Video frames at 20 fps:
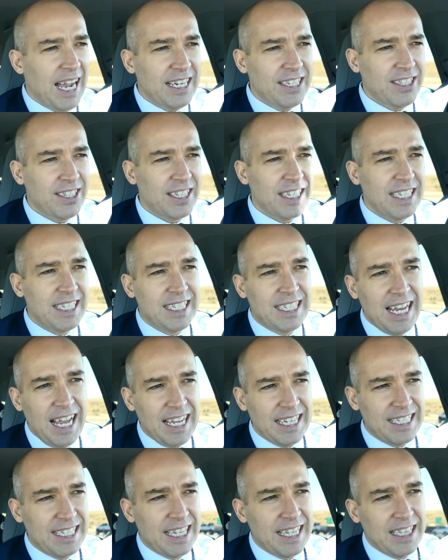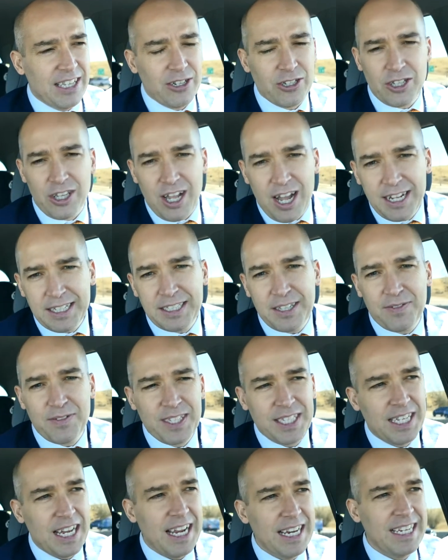actually says that there's lots of
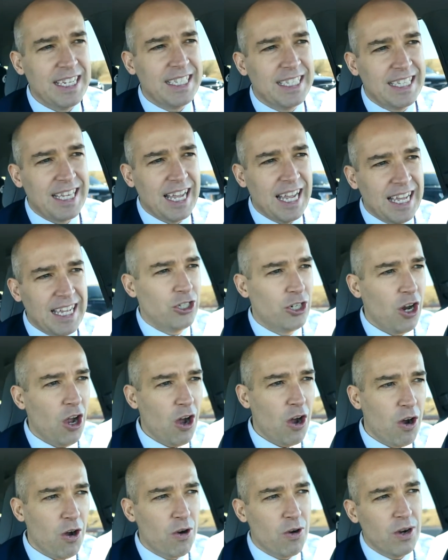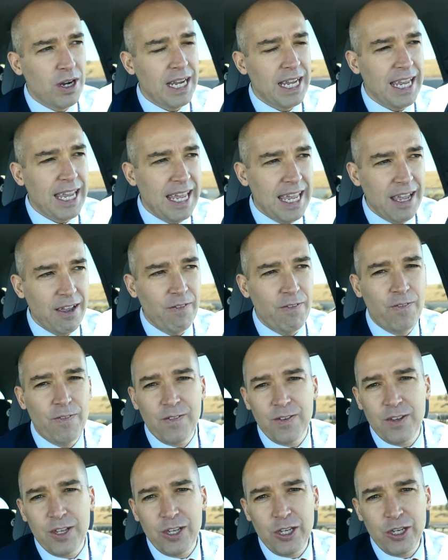studies that show if
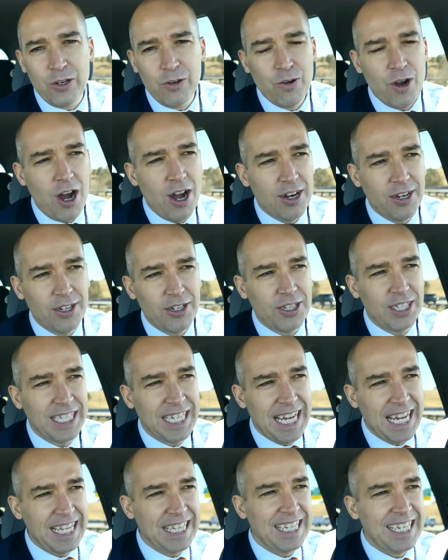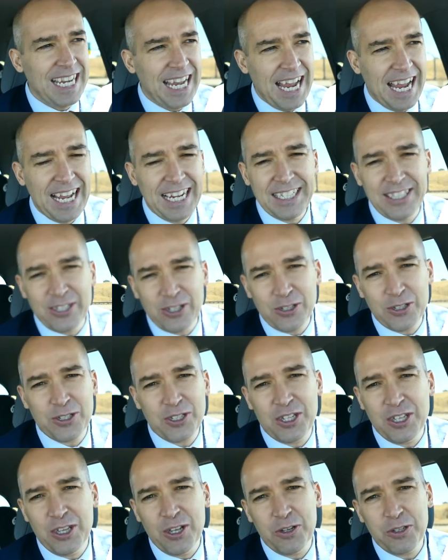you understand the answers
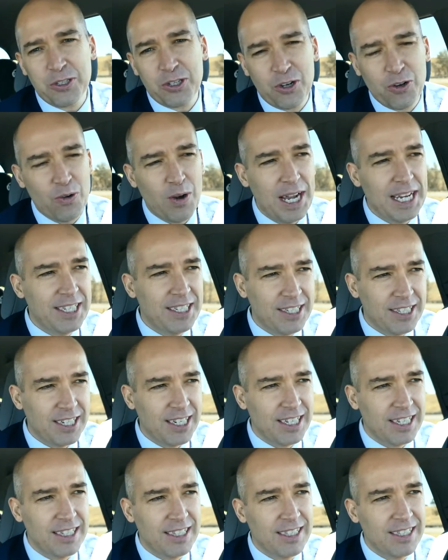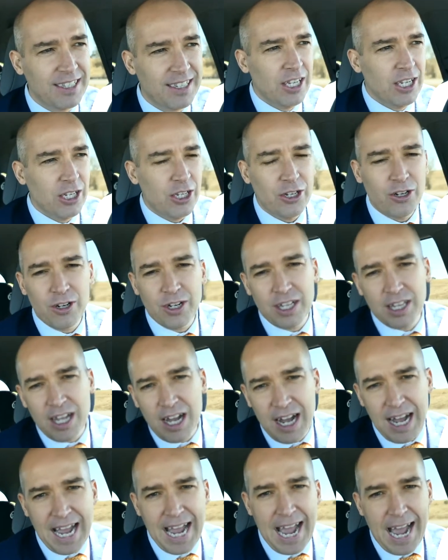to those questions, you're a
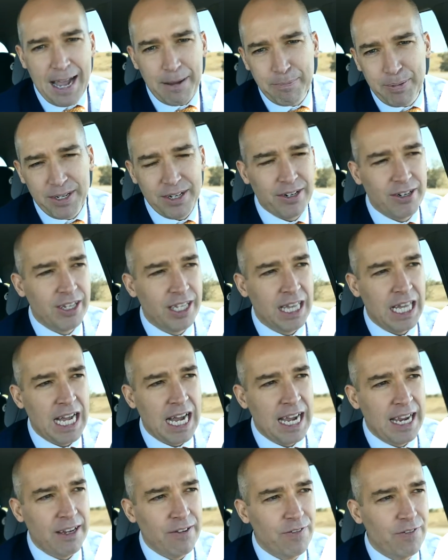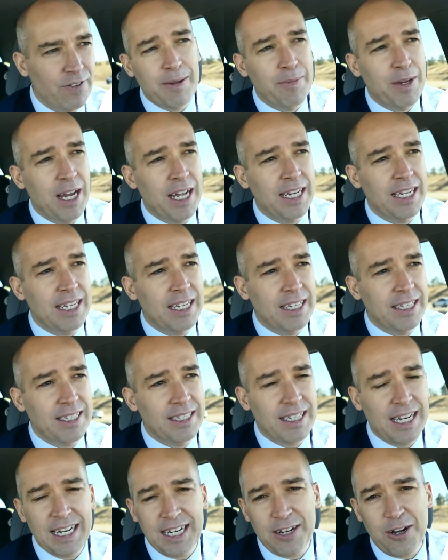lot happier in life. I'm not a
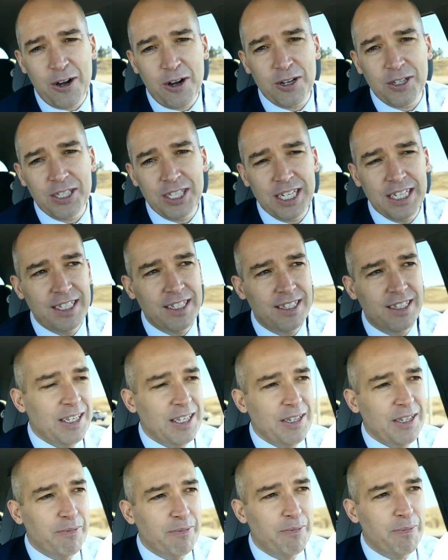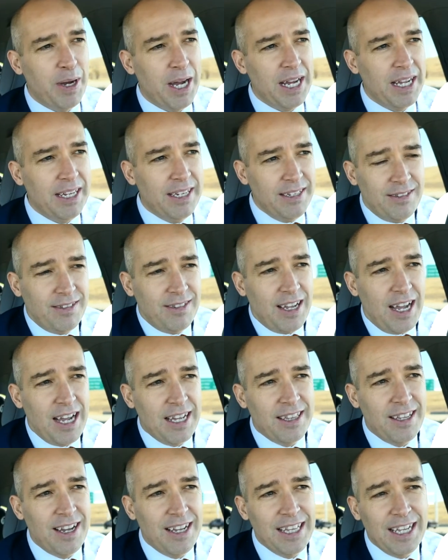psychologist, but I
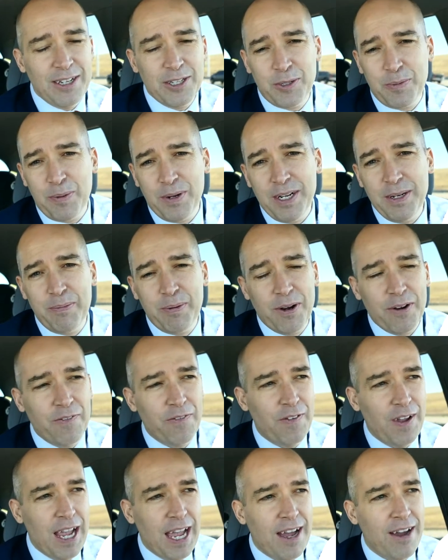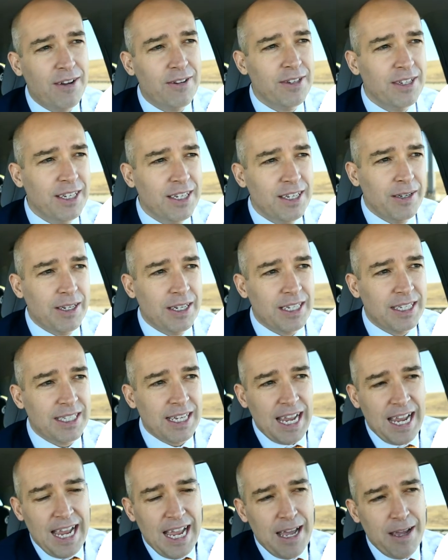thought that was pretty profound because
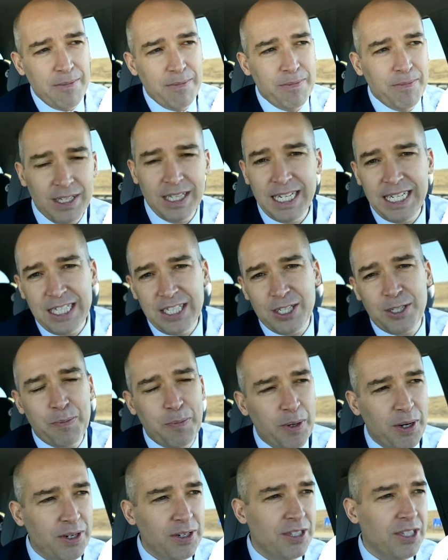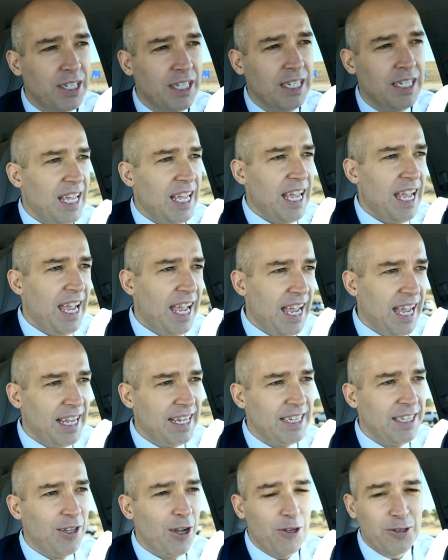I am a religious person,
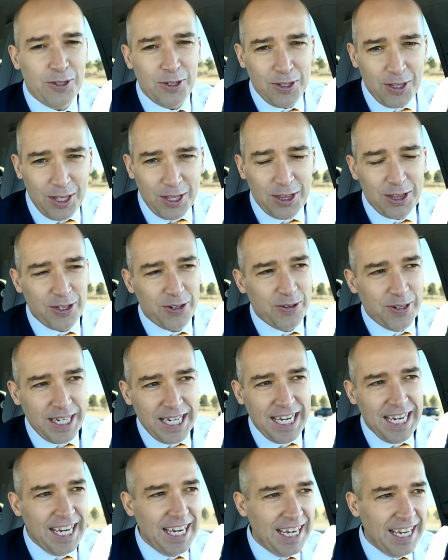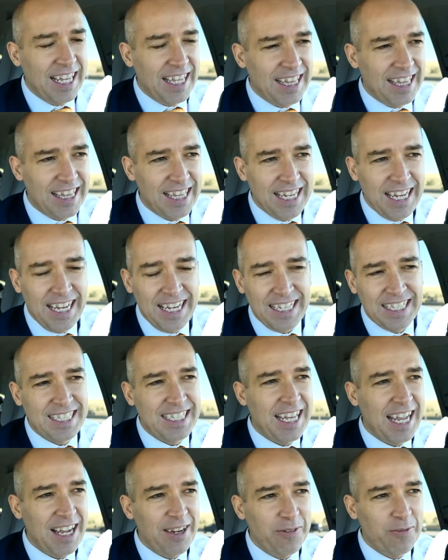and those are the three things
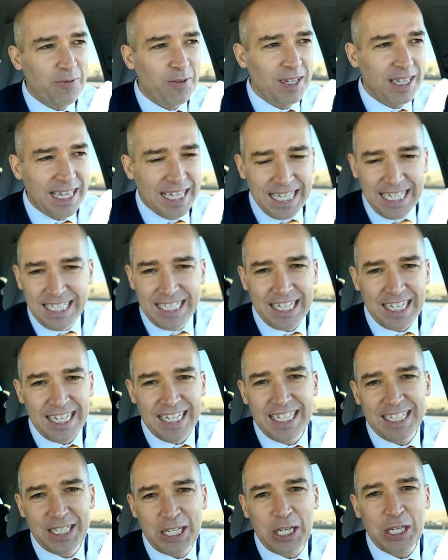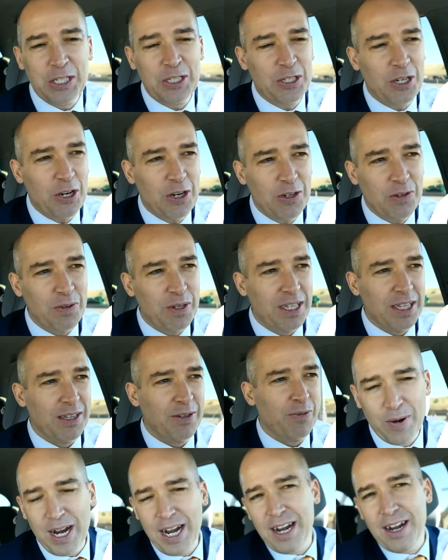that religion is concerned with.
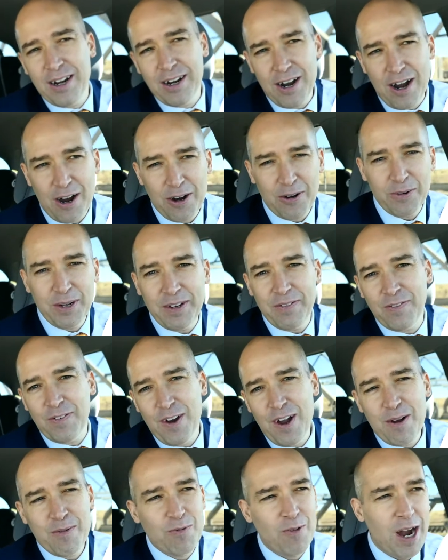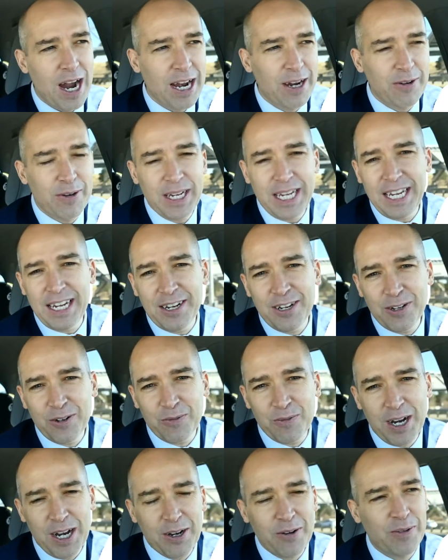Where are we from? Why are we here? And
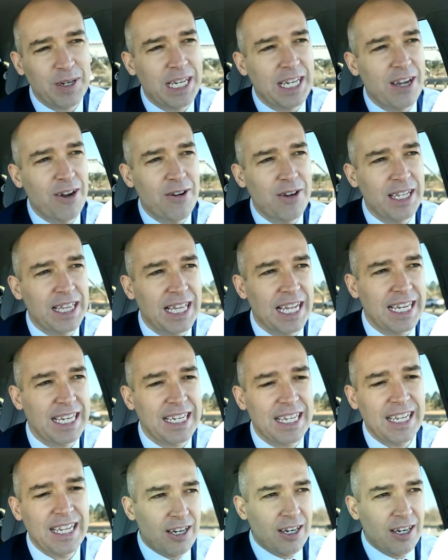where are we going? Like,